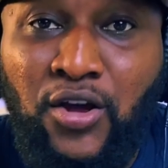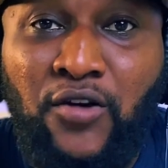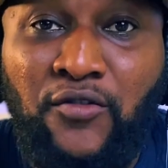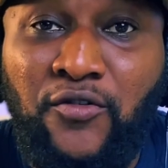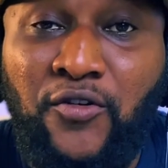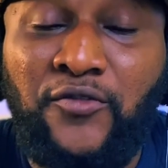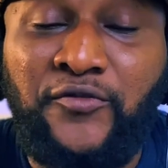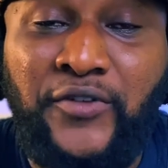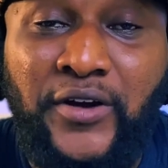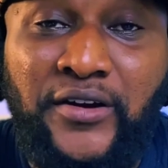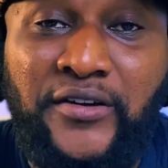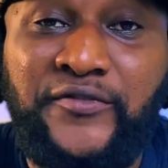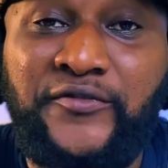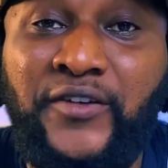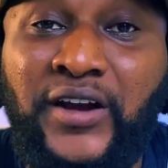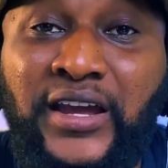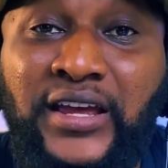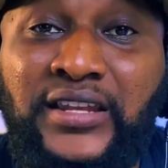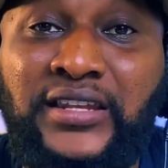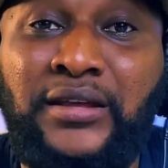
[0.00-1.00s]
for
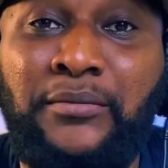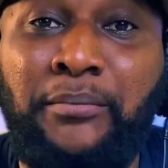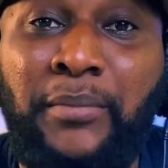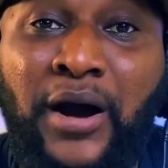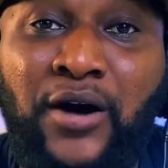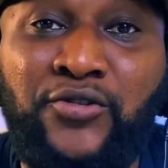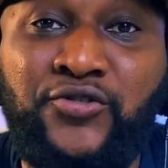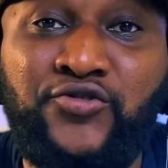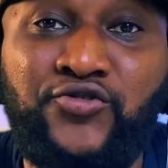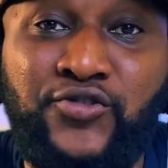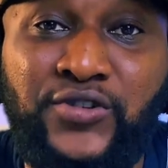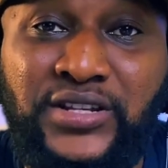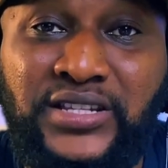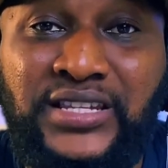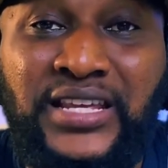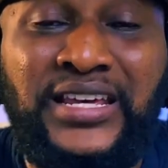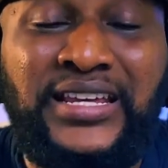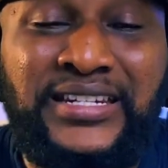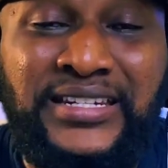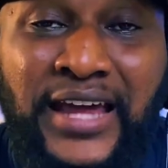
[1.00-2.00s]
verifying the boundaries,
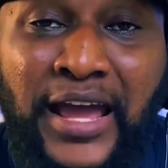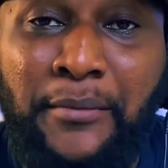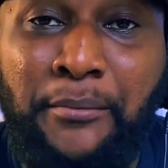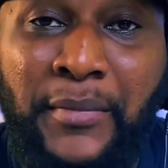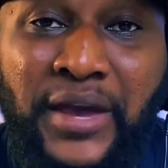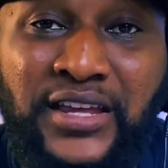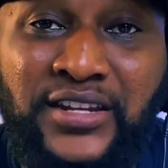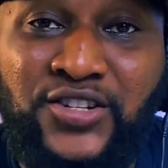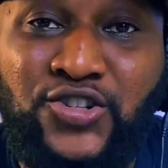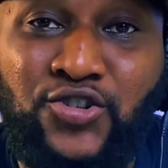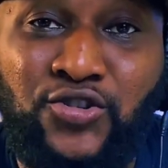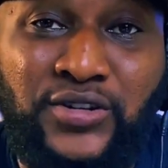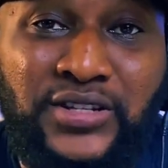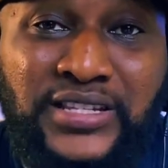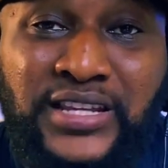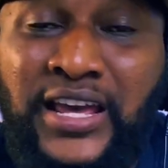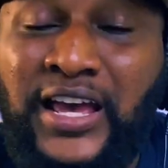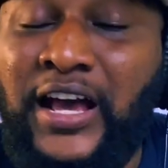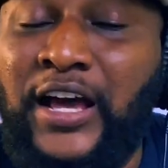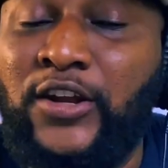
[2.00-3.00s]
dimensions,
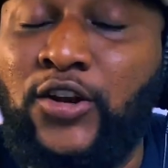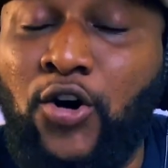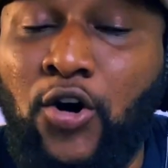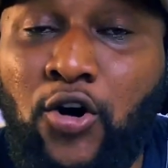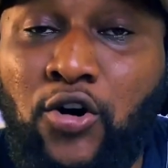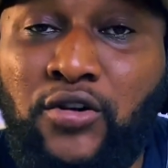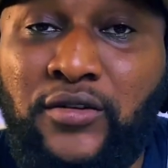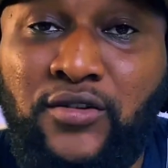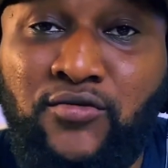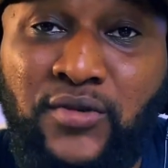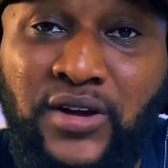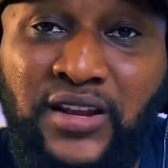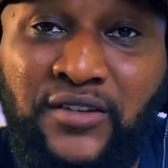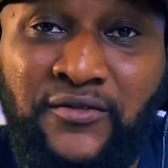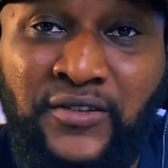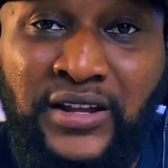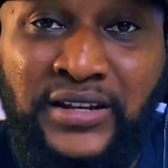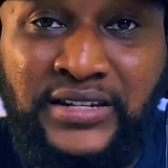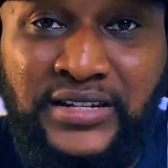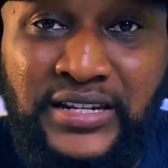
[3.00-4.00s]
and other
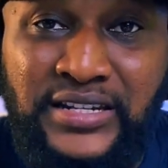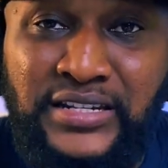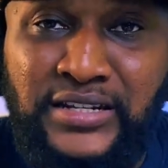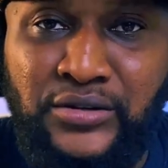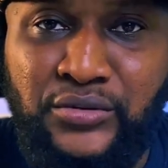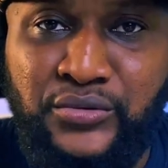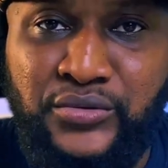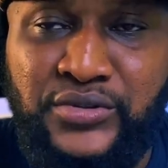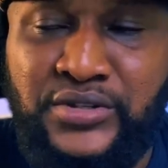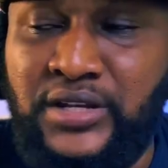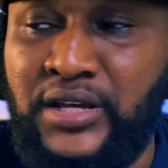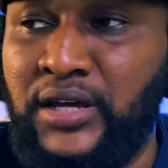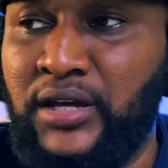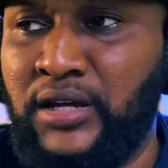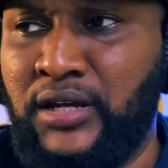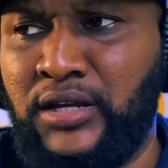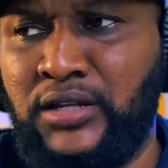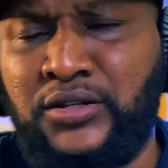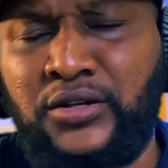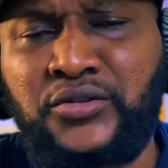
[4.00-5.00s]
relevant details.
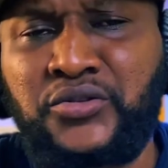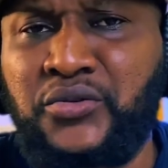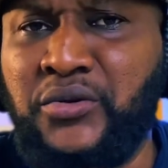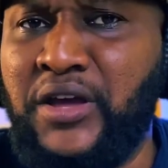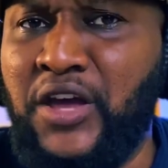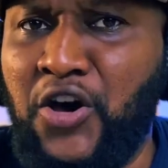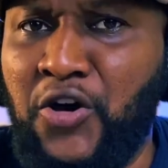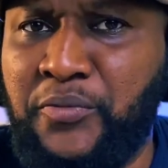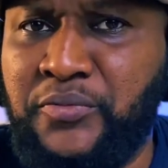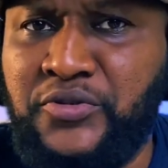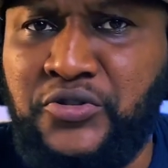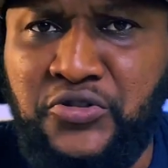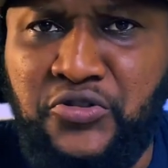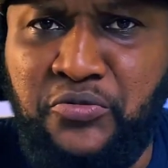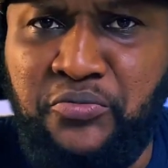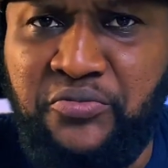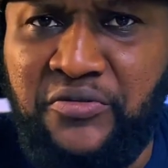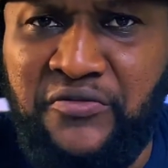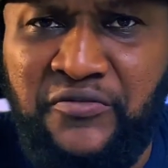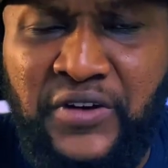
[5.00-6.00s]
It also helps to
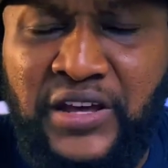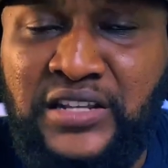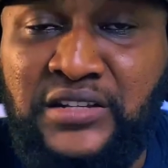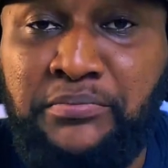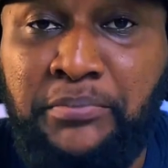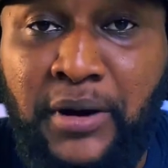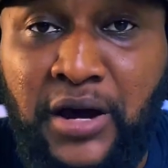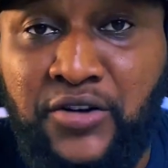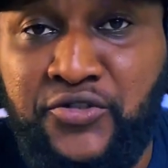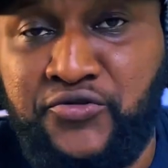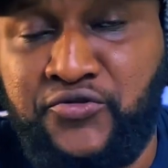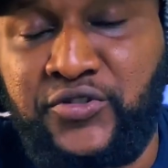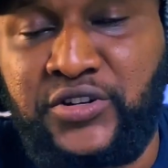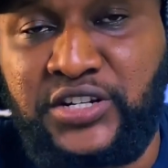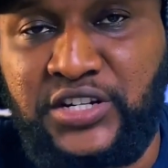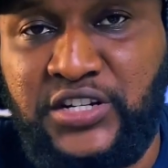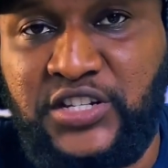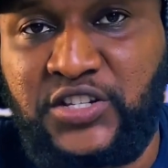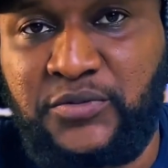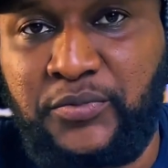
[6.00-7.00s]
prevent boundary
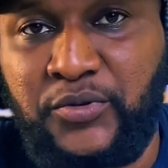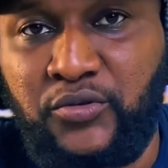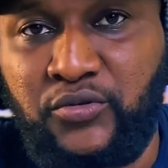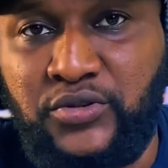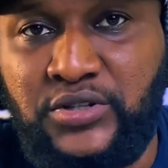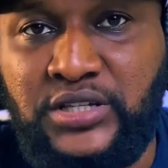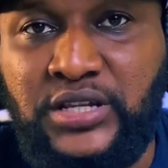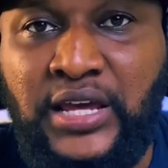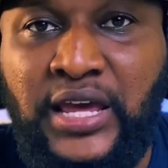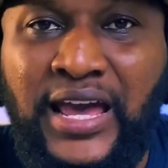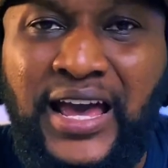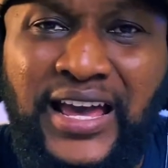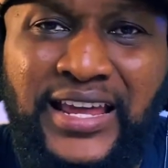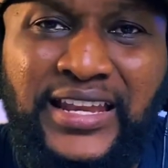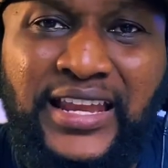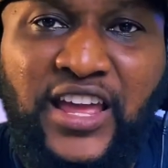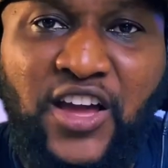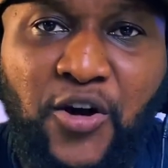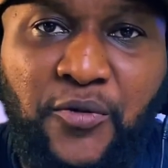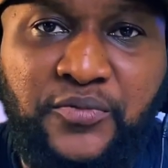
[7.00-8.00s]
disputes and
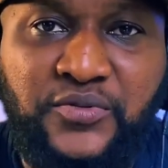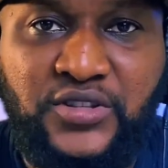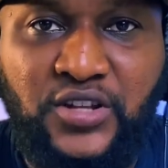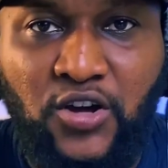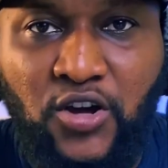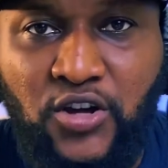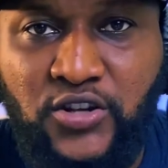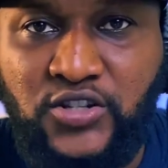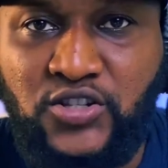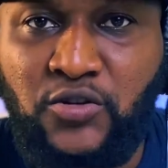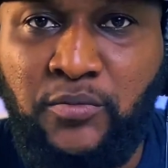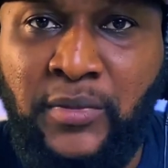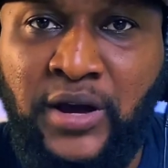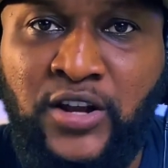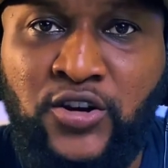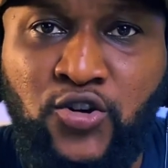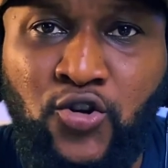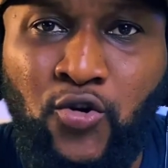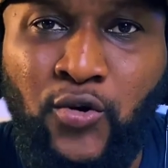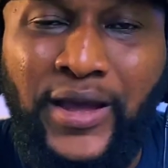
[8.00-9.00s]
helps the customer know